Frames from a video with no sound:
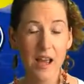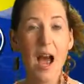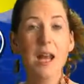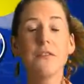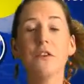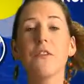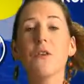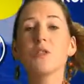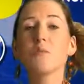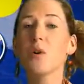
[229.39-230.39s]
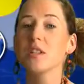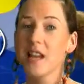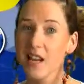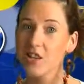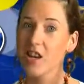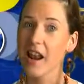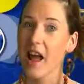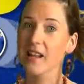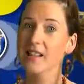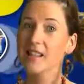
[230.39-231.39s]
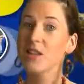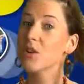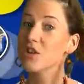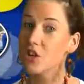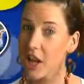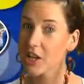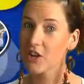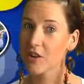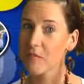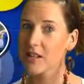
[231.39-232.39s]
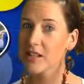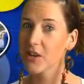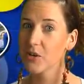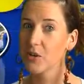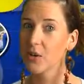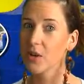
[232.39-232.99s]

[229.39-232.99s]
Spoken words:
And if your phone supports internet access, you can check your email too.